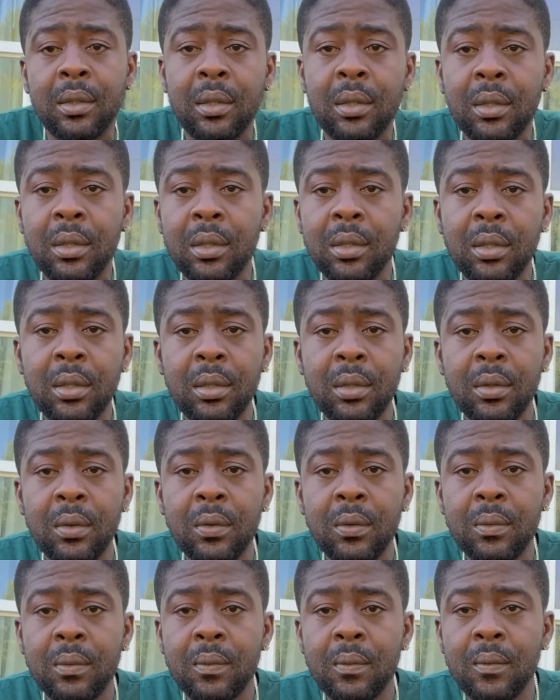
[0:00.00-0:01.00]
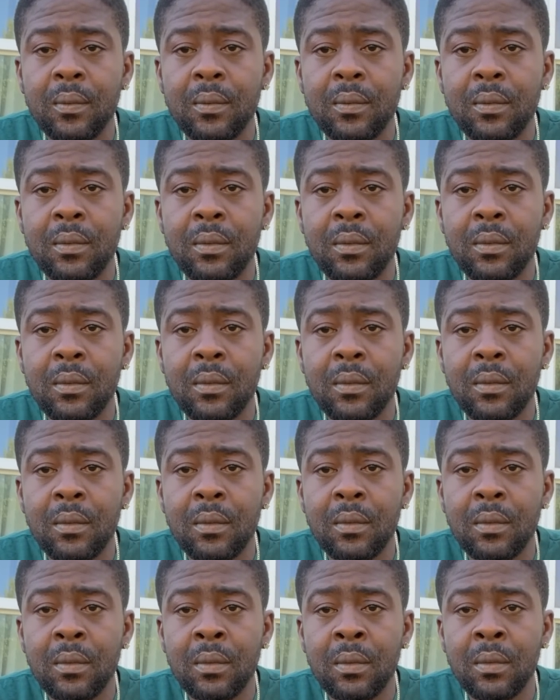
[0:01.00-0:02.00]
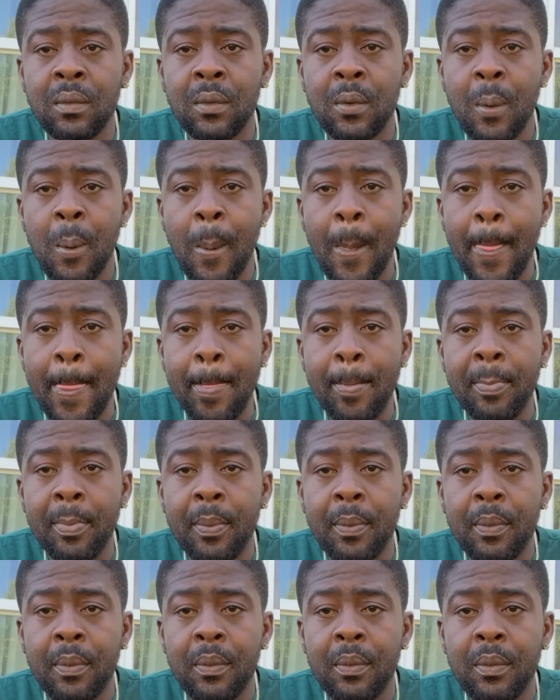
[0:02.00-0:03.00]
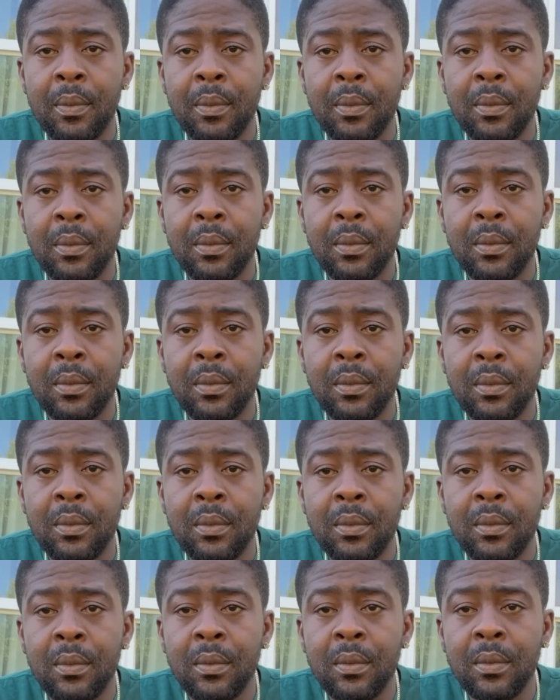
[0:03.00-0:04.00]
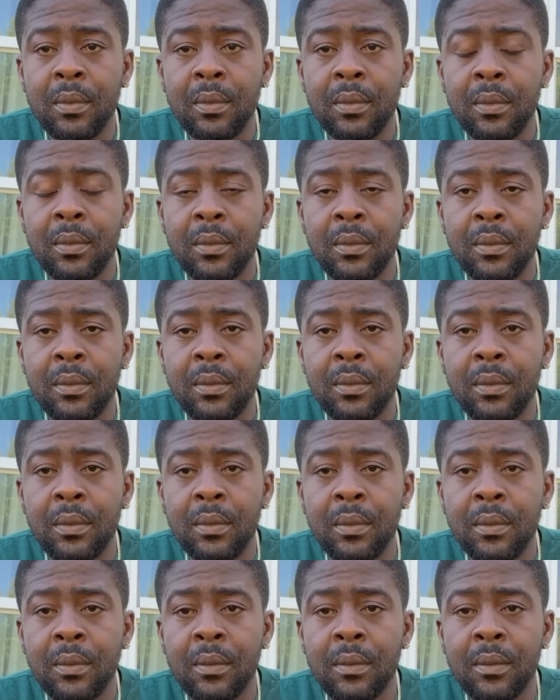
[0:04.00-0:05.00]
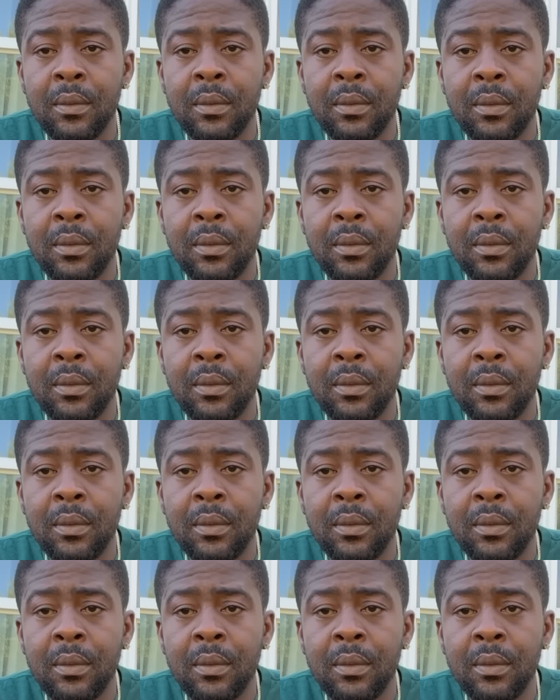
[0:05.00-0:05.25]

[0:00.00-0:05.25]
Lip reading: (silence)